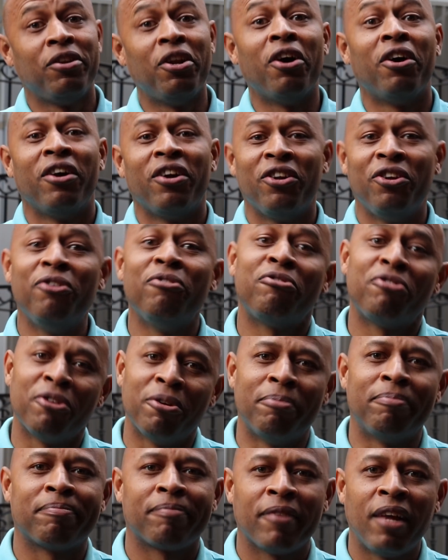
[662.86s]
no
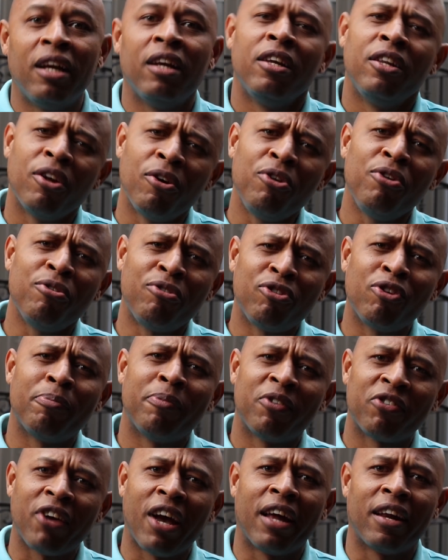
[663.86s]
YouTube. No YouTube
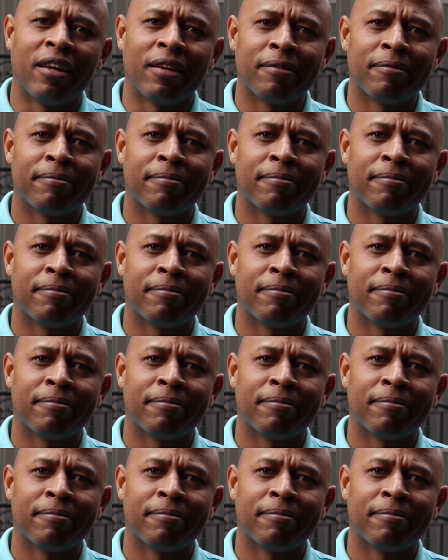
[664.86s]
in China.